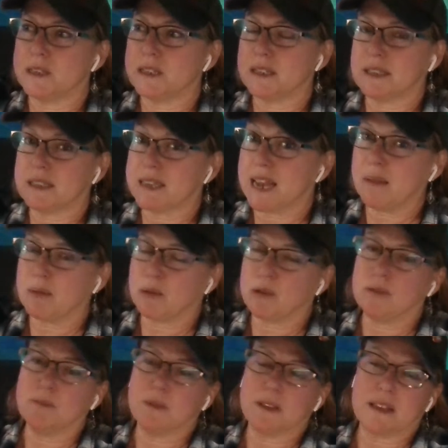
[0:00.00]
was
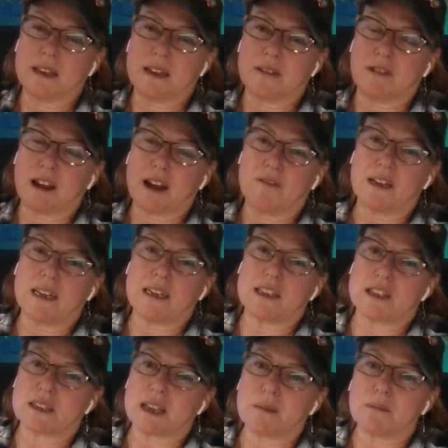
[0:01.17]
stable, but then gravity
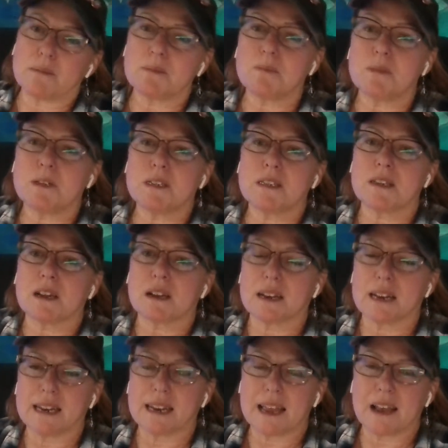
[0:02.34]
just kept sucking
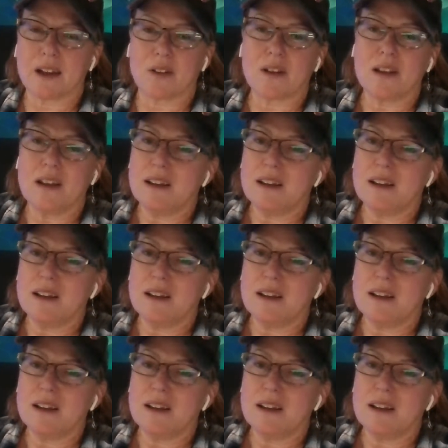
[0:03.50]
it down.